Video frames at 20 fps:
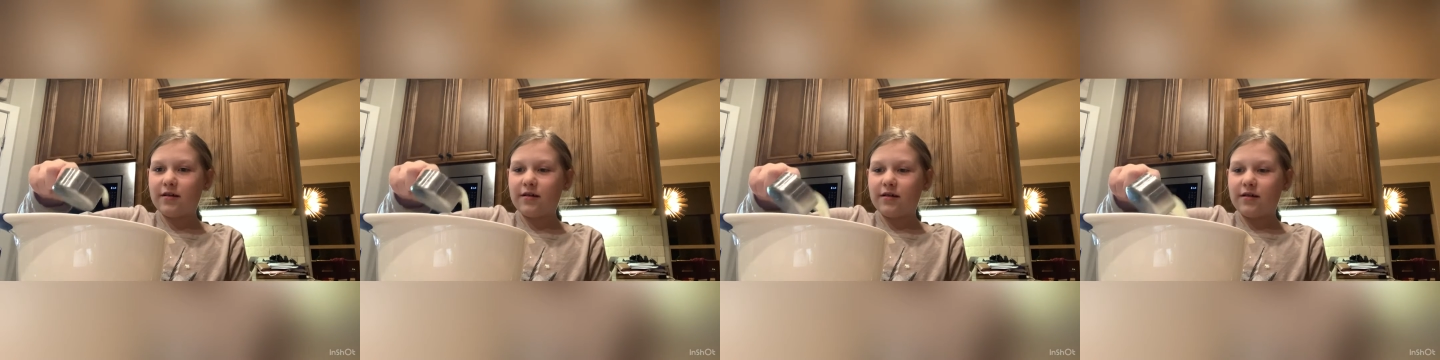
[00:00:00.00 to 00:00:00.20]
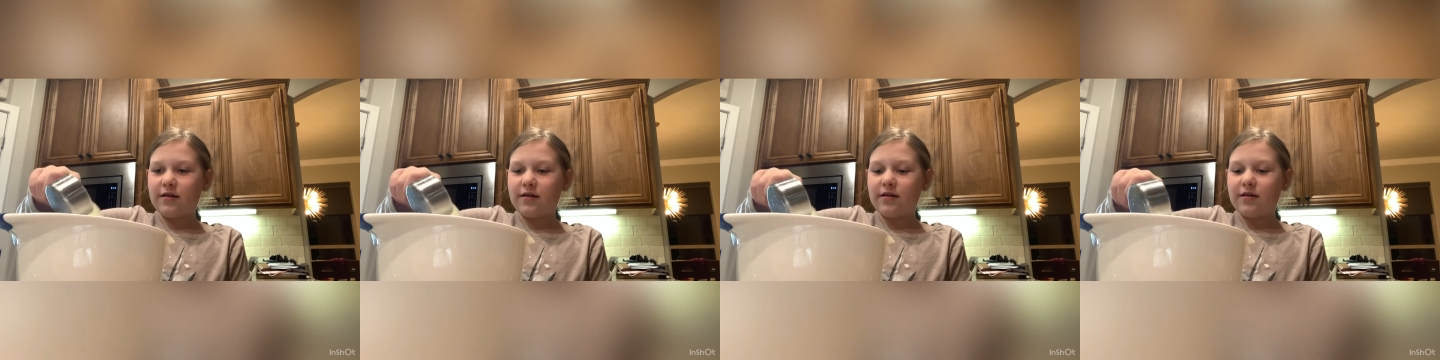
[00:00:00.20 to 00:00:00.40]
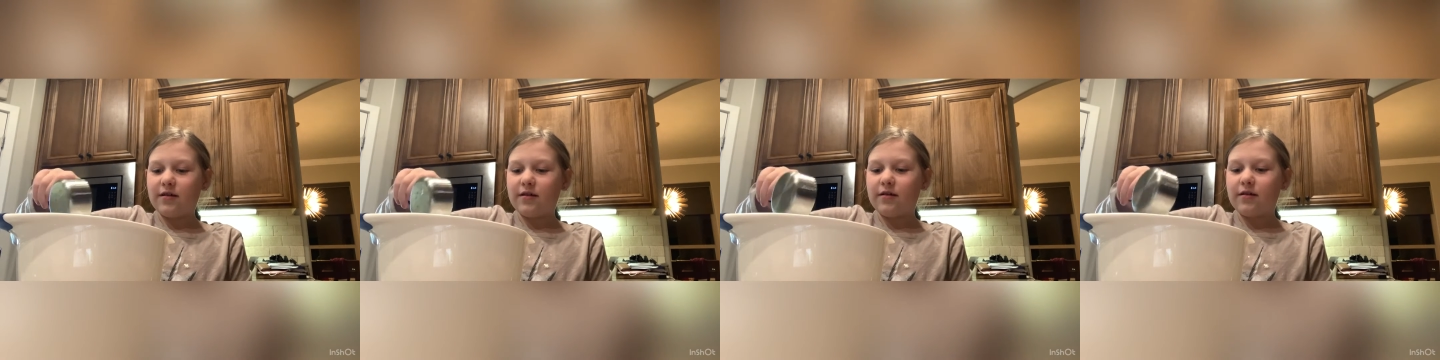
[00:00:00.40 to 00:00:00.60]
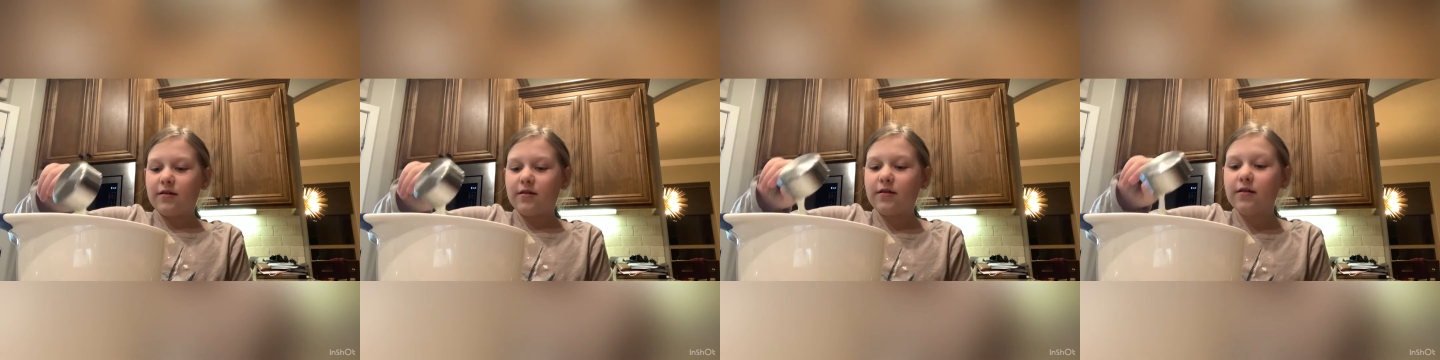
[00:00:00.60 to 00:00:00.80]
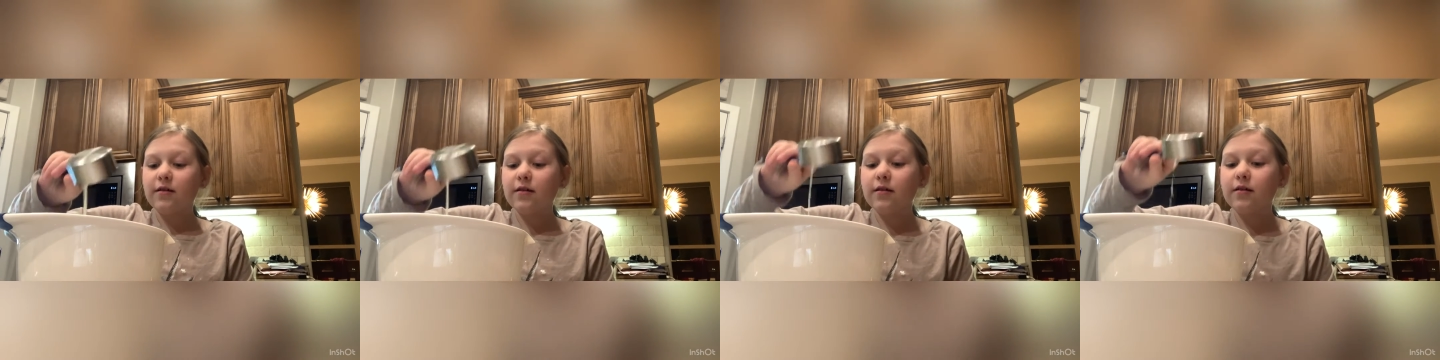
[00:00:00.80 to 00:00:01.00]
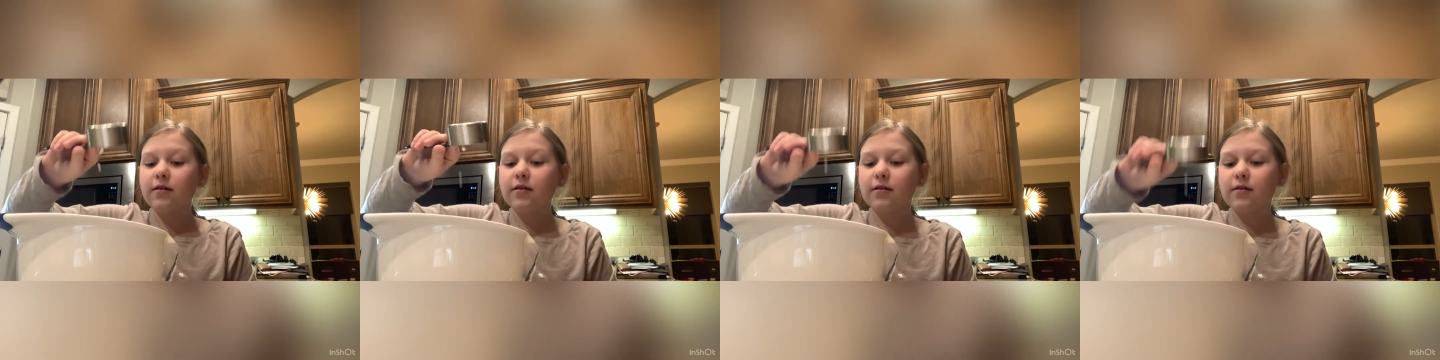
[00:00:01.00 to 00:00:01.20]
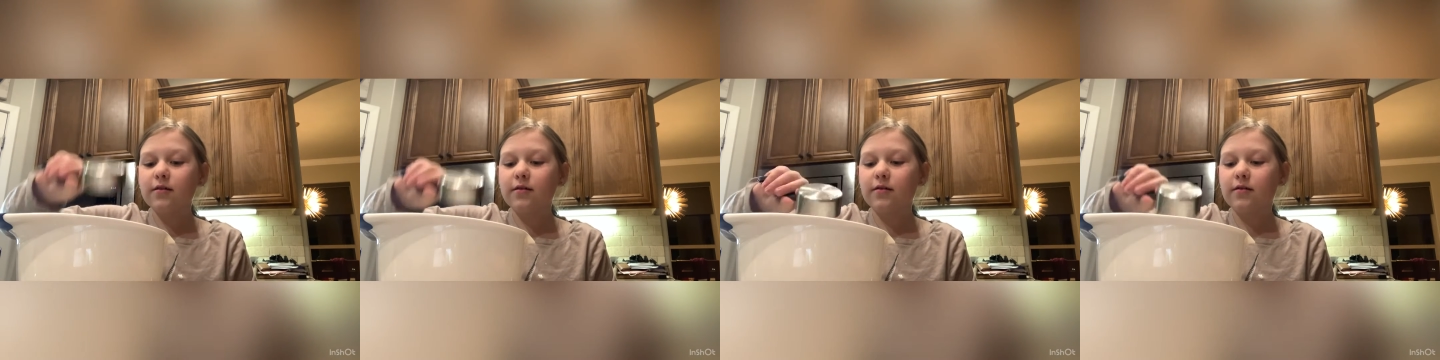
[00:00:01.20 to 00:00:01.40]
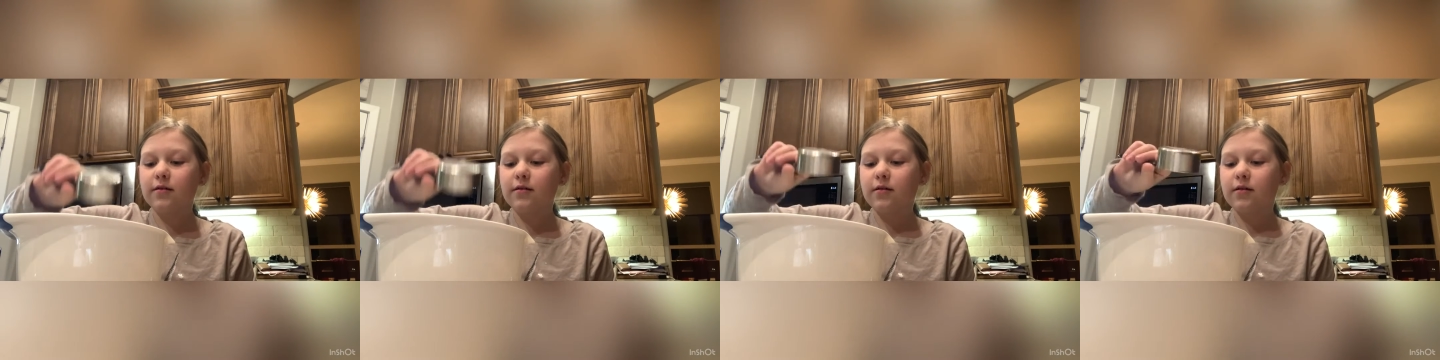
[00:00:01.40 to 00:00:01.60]

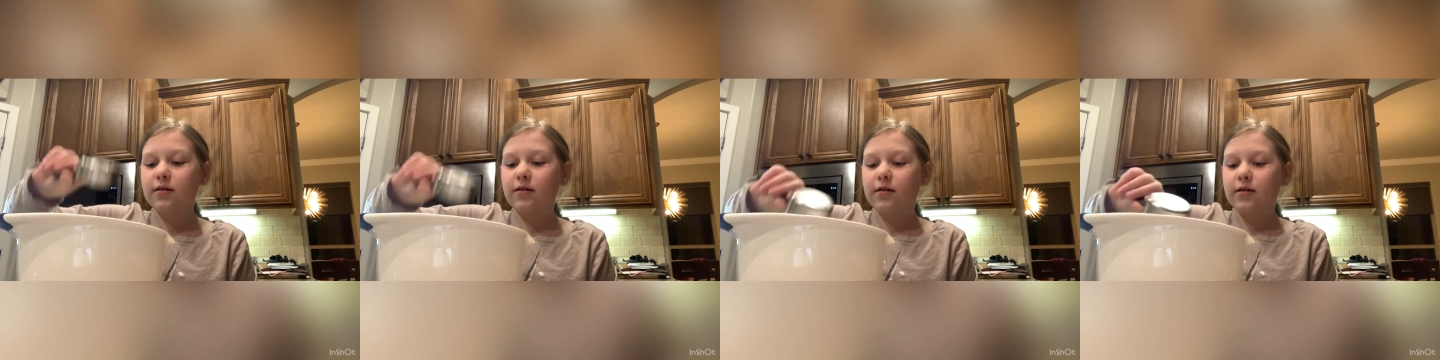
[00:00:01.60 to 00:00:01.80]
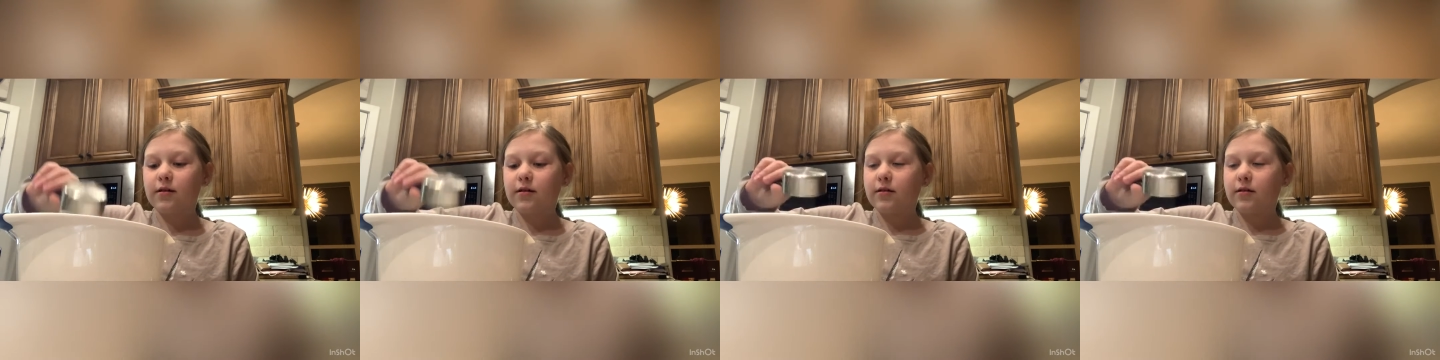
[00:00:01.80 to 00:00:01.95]
(silence)